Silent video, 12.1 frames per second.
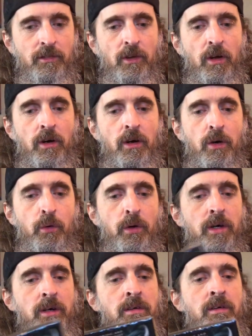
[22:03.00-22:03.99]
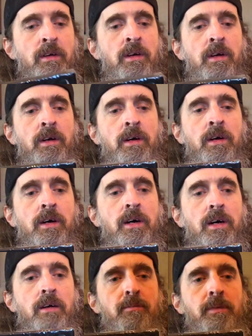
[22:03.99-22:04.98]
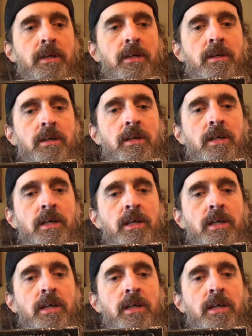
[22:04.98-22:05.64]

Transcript: Luna. We've been, seen